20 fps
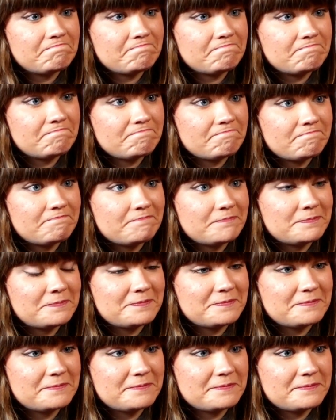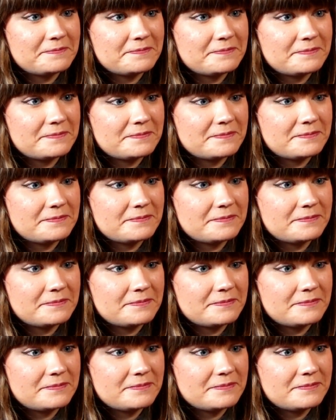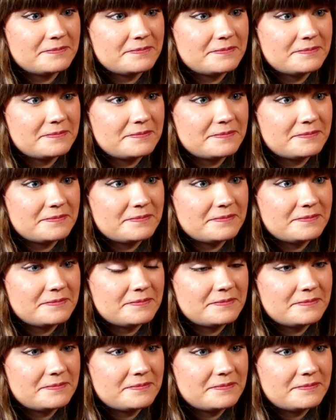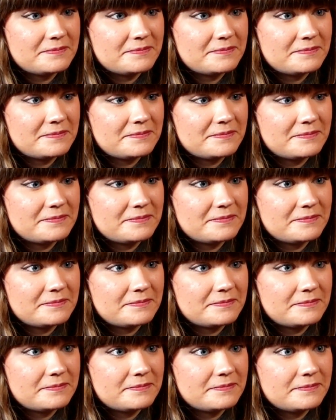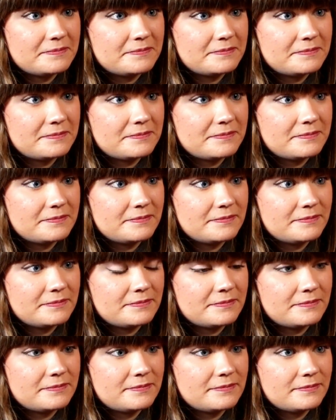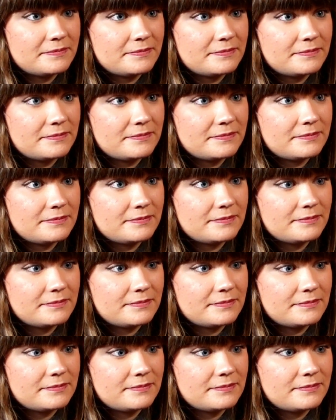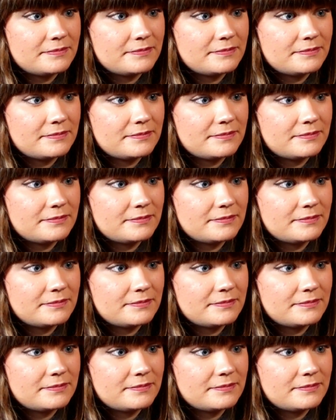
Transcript: The person shown says nothing.